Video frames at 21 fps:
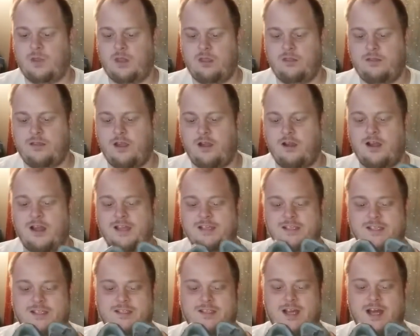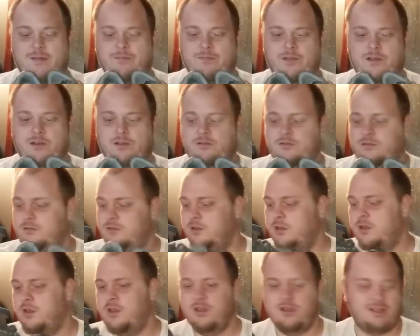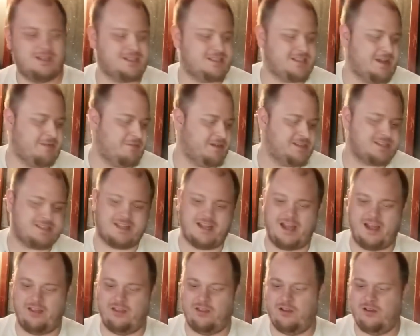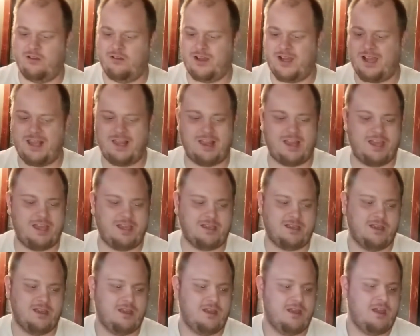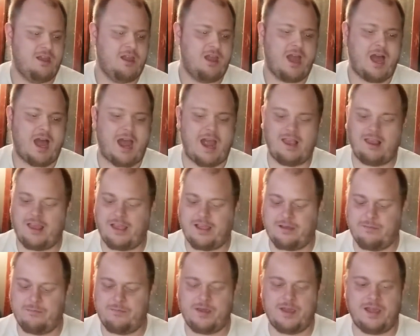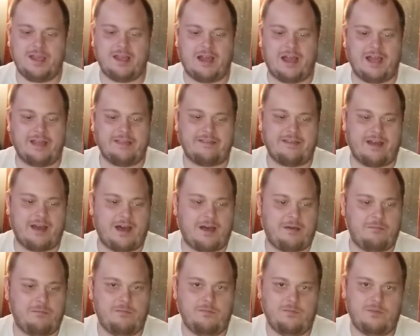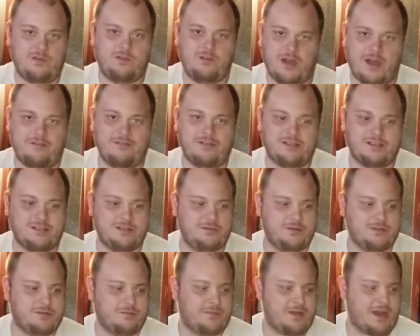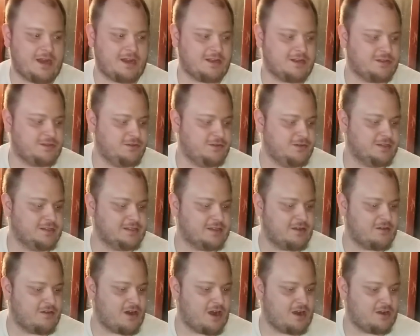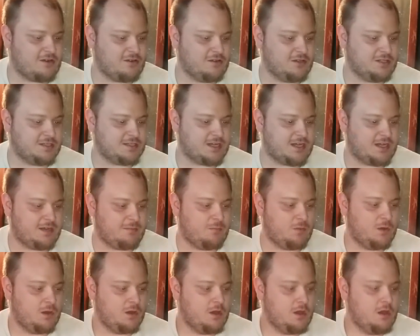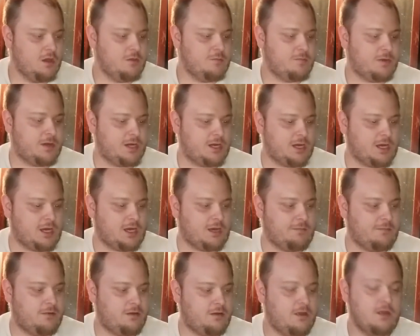They are nice on top though. Just not my style though. I like, I like a big high top. You obviously with the Patrick Ewings that I rock all the time. But, um,